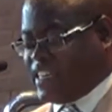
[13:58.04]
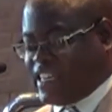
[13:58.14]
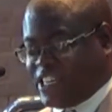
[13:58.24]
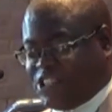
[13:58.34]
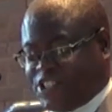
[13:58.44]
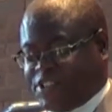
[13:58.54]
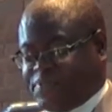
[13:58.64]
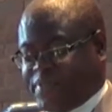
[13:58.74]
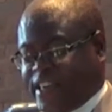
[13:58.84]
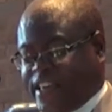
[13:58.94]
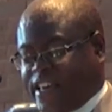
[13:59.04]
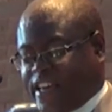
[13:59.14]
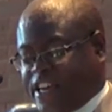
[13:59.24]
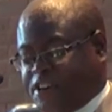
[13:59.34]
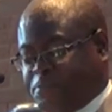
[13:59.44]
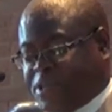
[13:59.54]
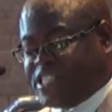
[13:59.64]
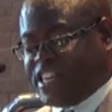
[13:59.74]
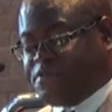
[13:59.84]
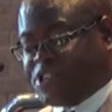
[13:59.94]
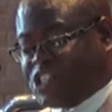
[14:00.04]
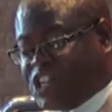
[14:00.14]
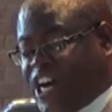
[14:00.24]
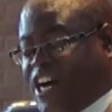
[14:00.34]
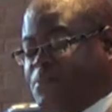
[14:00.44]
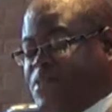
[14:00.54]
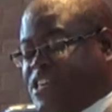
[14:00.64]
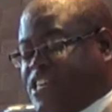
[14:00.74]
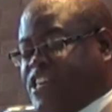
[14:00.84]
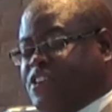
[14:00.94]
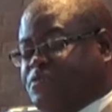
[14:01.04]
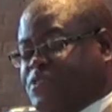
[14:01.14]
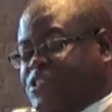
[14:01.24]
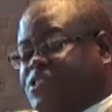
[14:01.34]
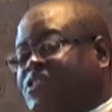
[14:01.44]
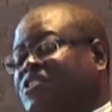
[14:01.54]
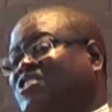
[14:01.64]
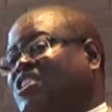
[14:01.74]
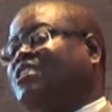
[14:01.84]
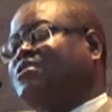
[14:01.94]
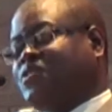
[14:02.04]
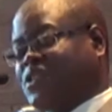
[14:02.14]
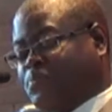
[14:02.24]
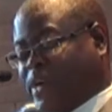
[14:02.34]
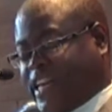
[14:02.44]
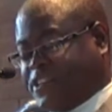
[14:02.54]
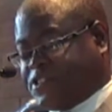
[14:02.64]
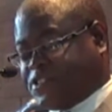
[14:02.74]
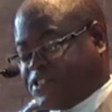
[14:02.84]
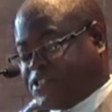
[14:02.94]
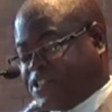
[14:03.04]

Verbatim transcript: Elisha. Uh, but every time the king of Israel checked on the place